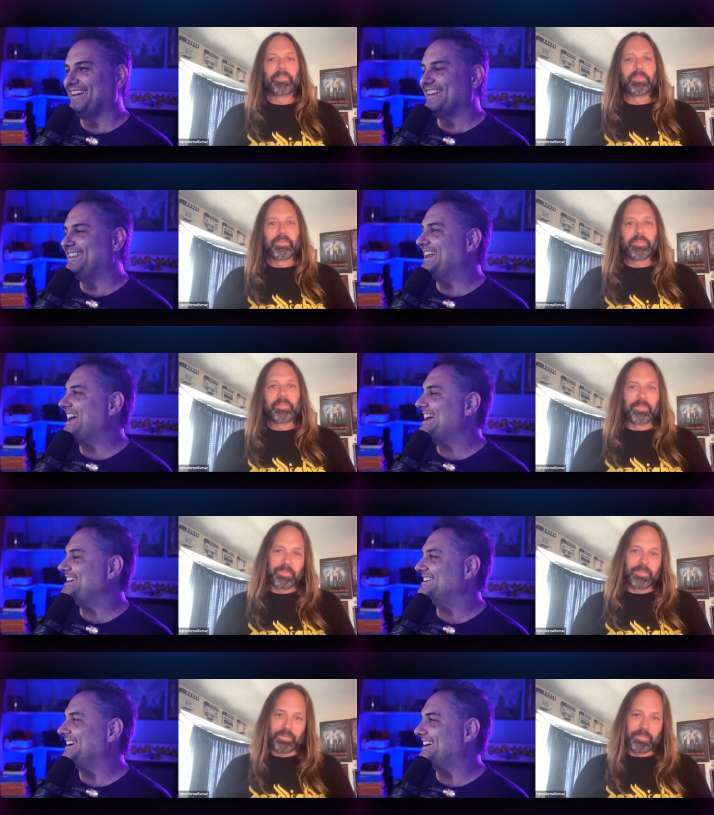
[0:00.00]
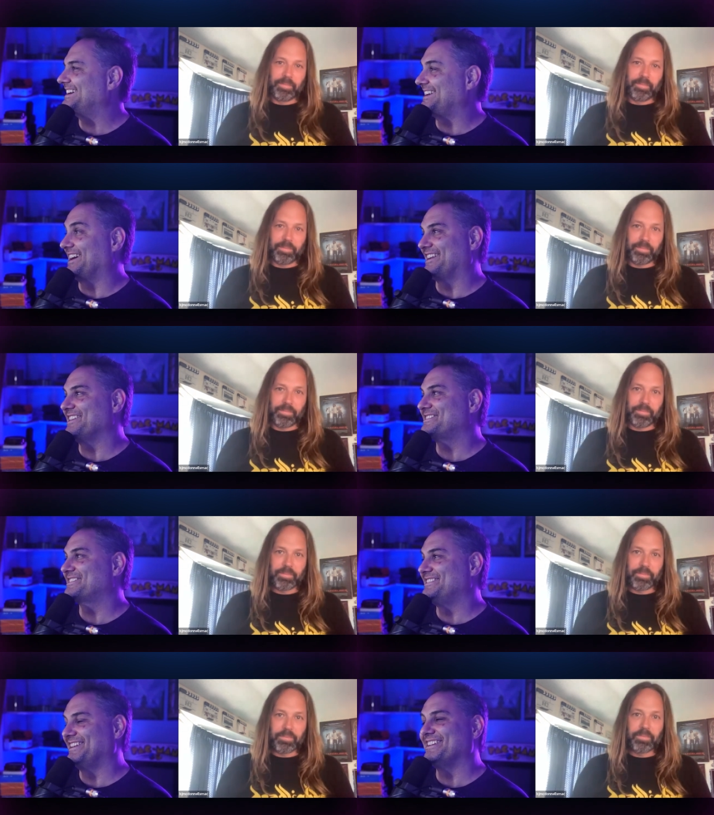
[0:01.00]
Speaker 1: That uh, yeah, that's
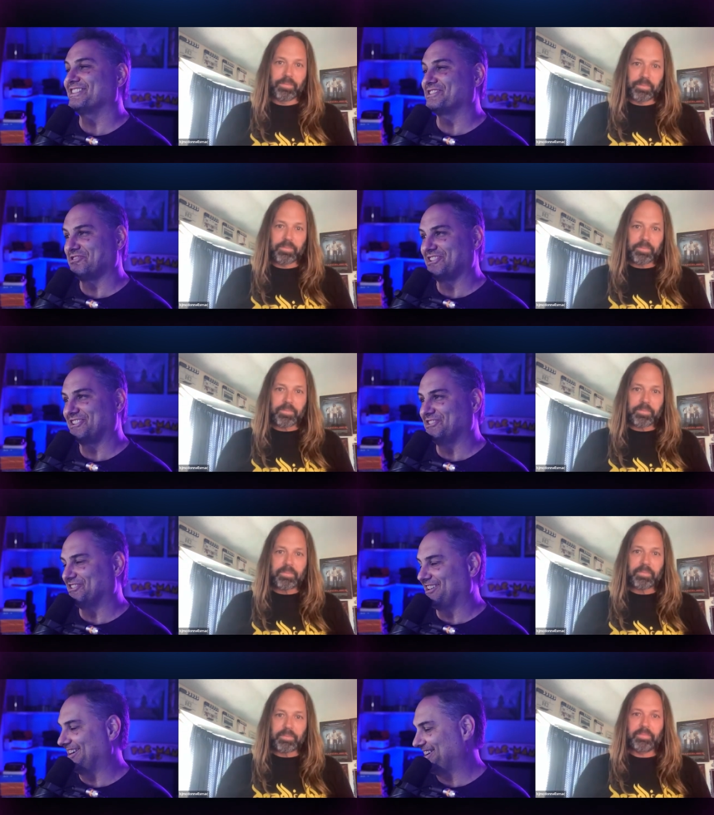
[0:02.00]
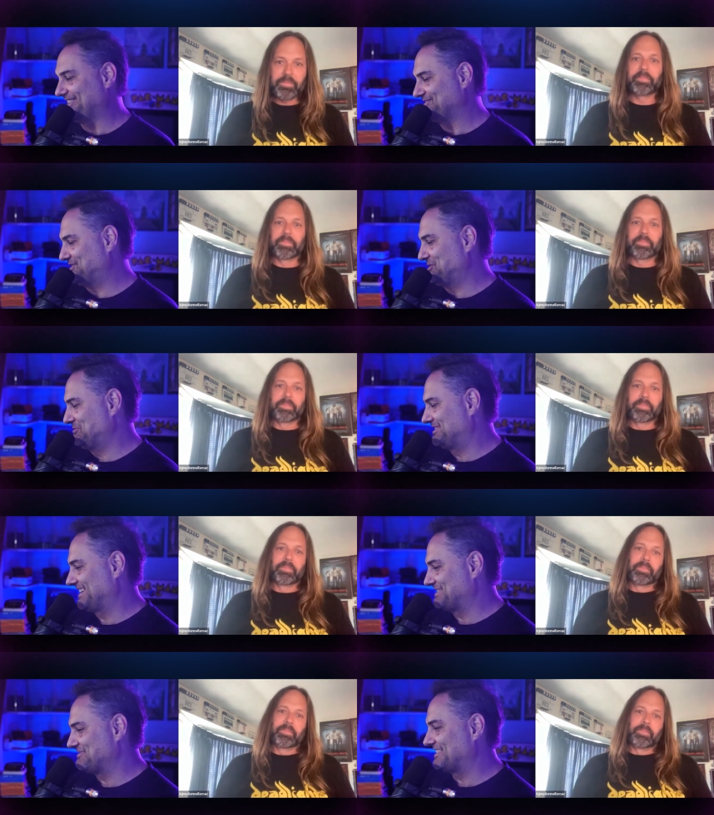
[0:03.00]
that looks really cool. I, am super
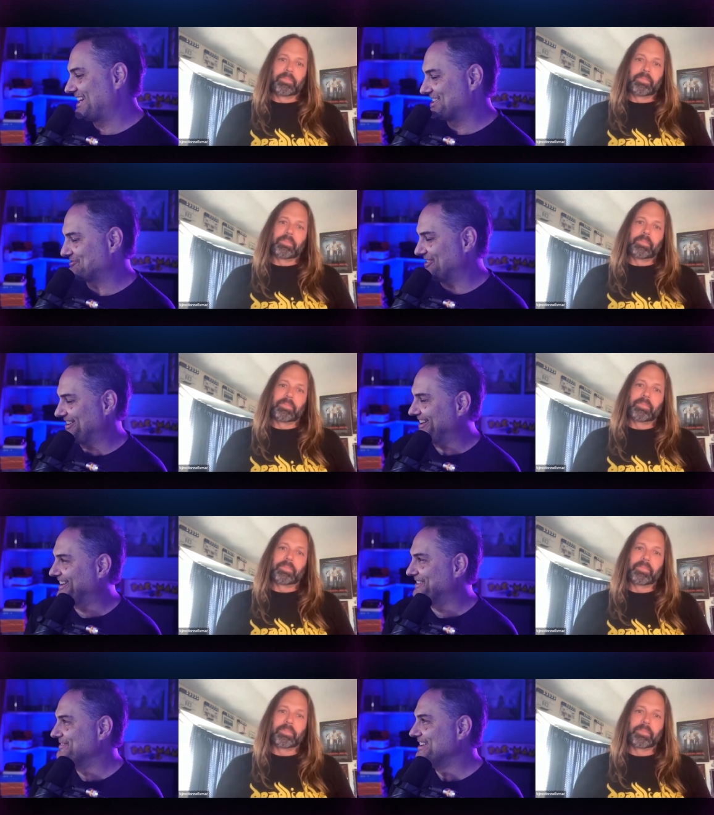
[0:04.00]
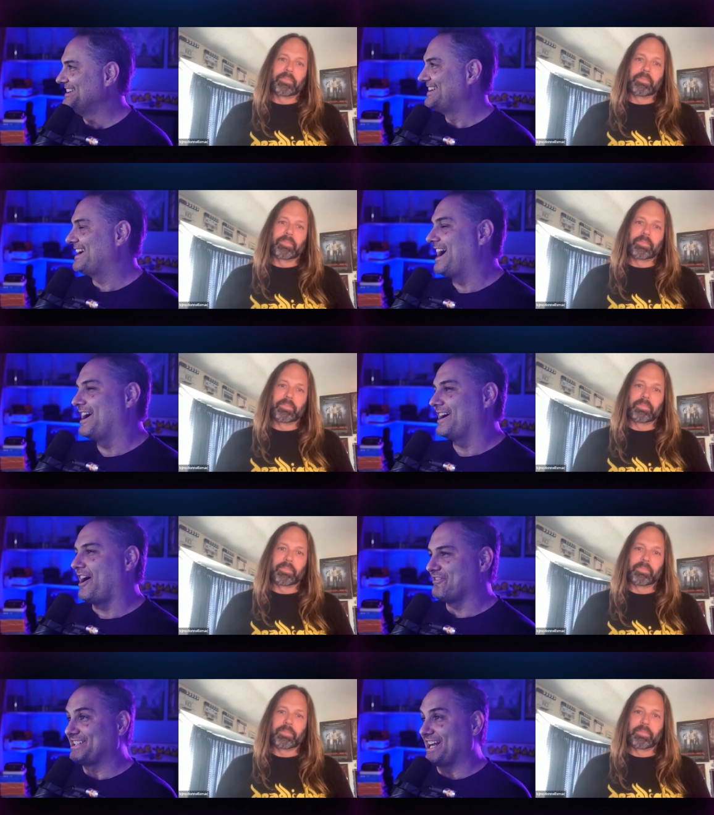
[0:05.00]
psyched about that as well. Um, uh,
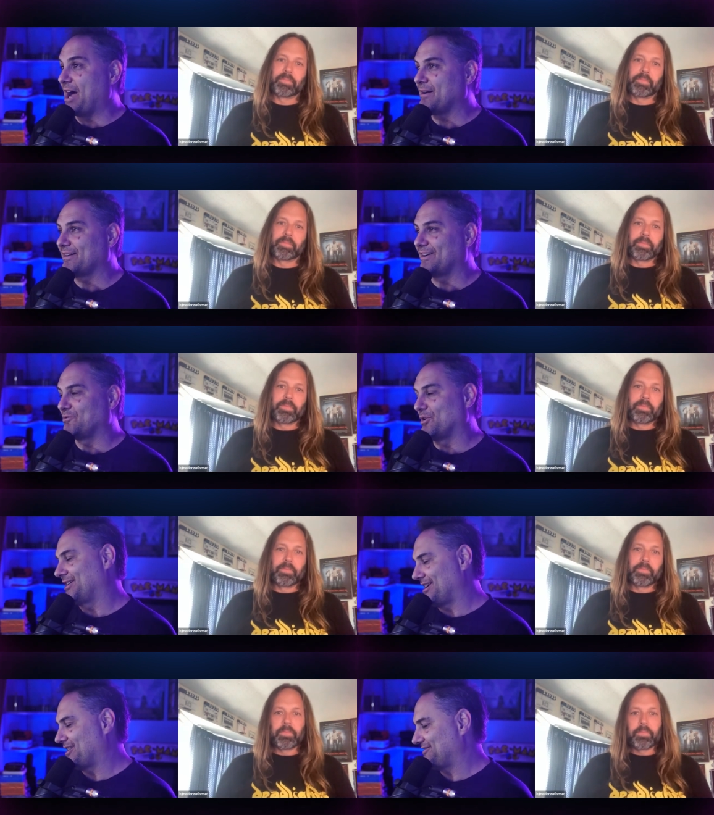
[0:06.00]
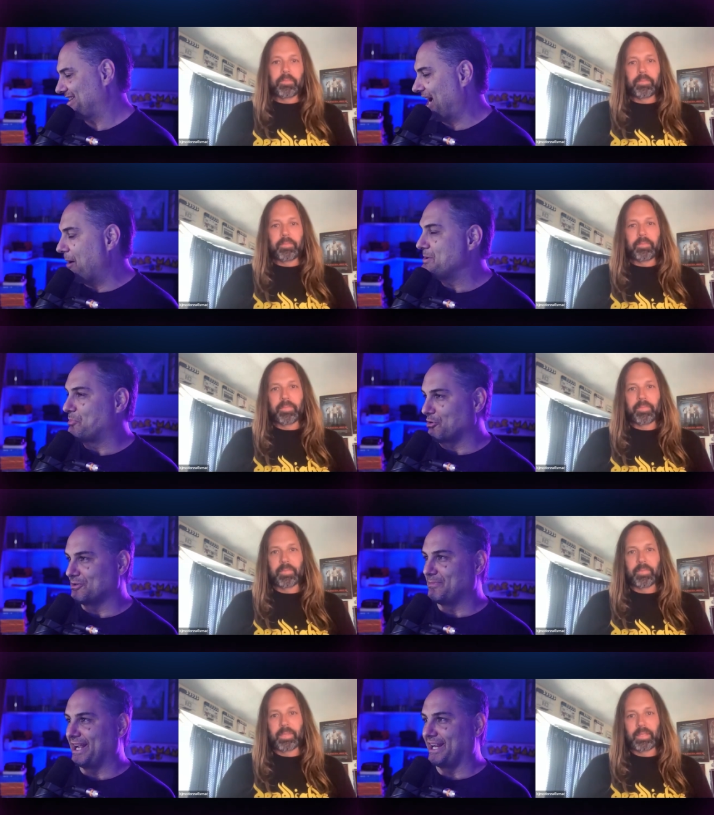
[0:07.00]
obviously, I well, obviously, I'm in
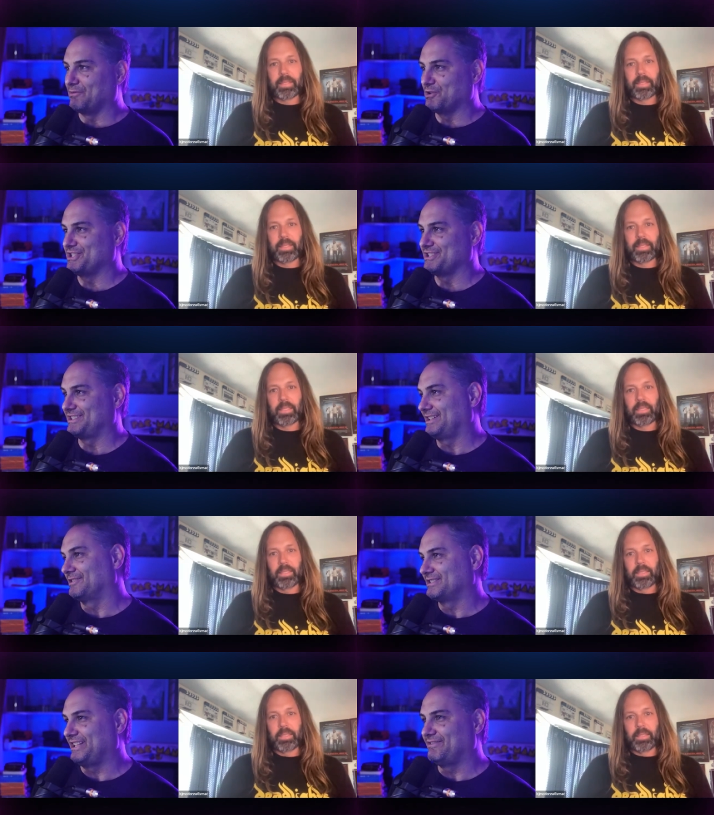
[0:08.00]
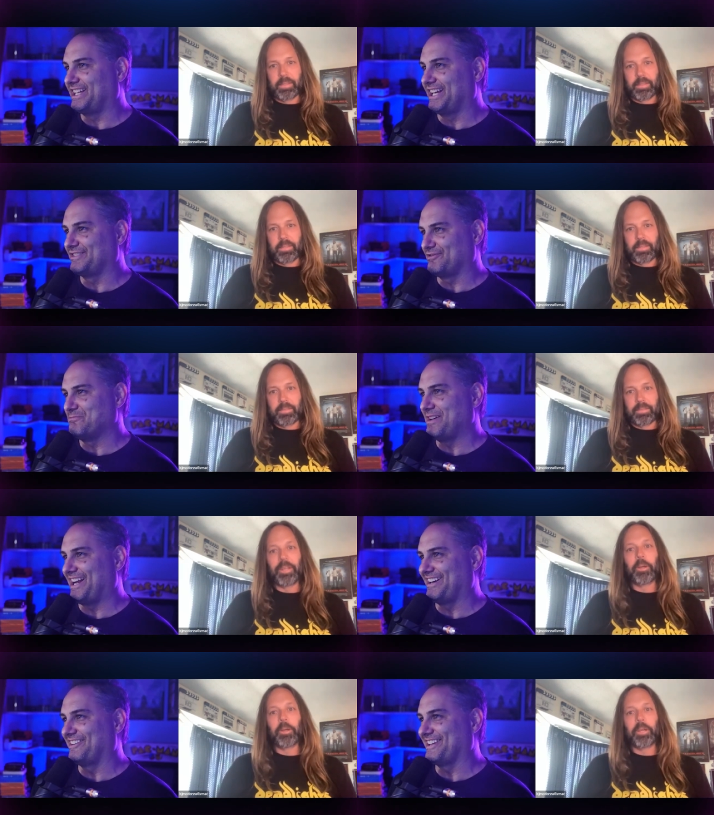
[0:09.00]
Portland, Maine, which is you know Stephen King from
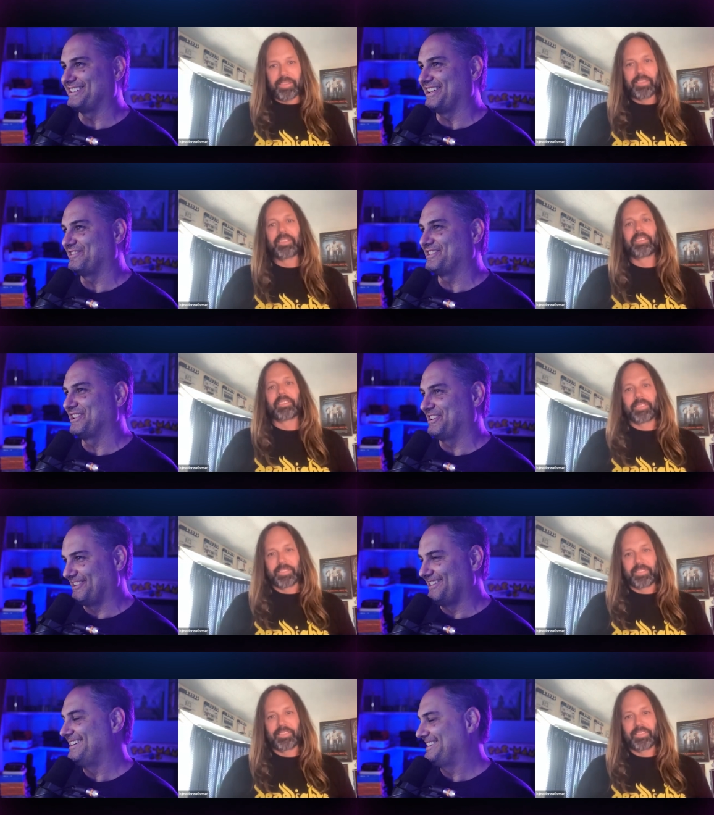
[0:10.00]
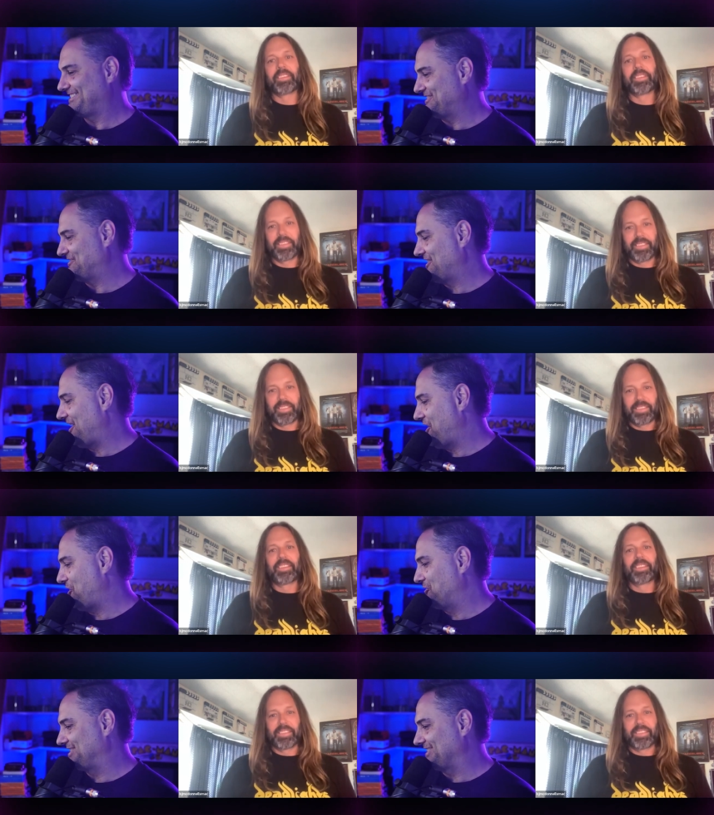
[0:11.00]
Maine, all that stuff. Oh, yeah. So, so
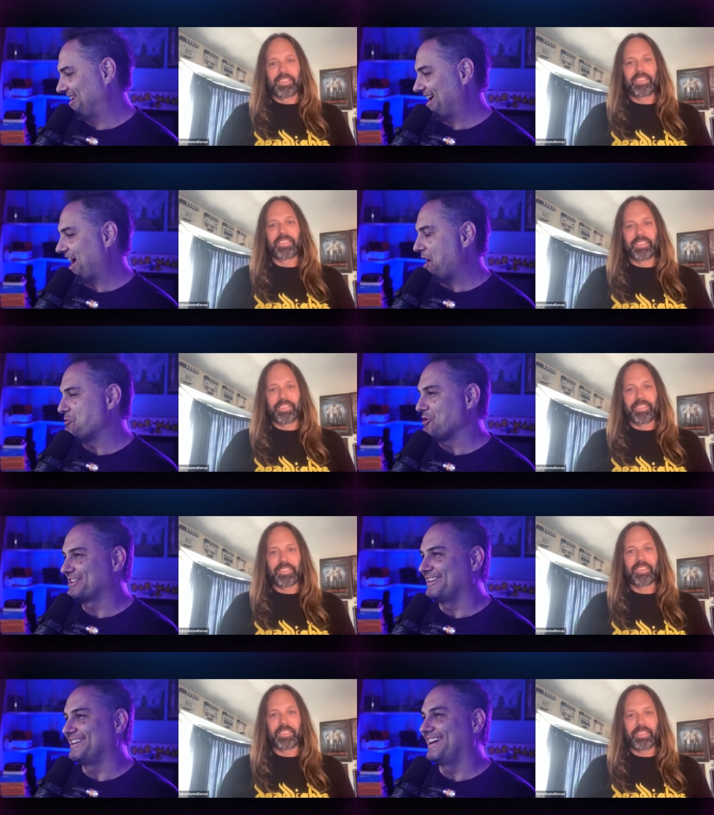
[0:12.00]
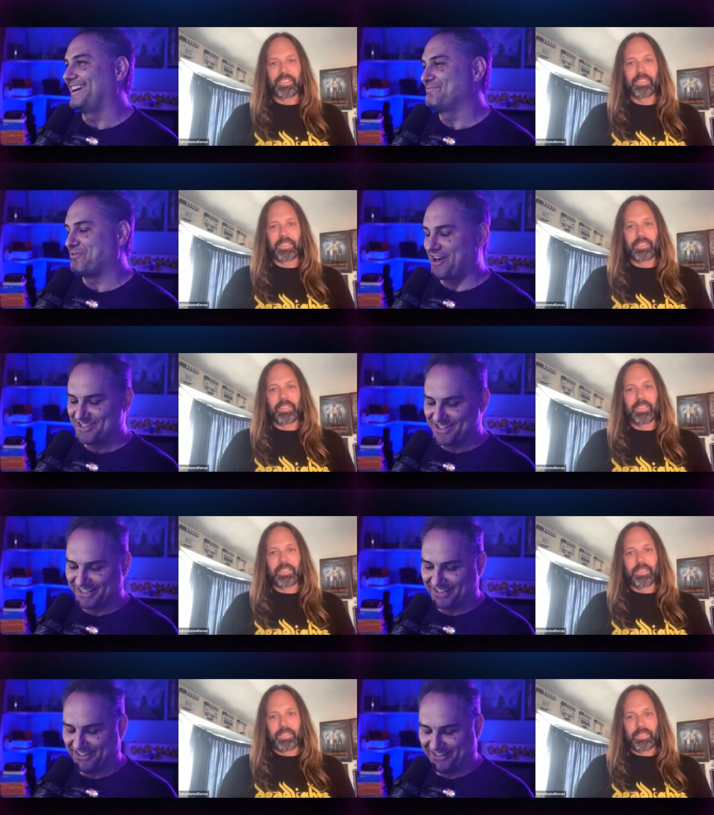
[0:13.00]
always, I, I worked on a
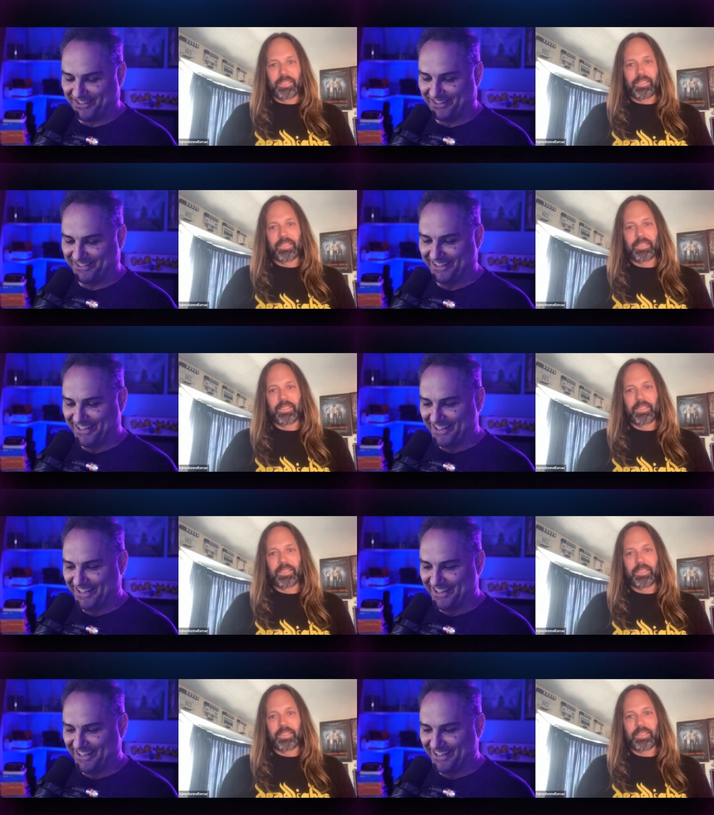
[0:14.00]
project called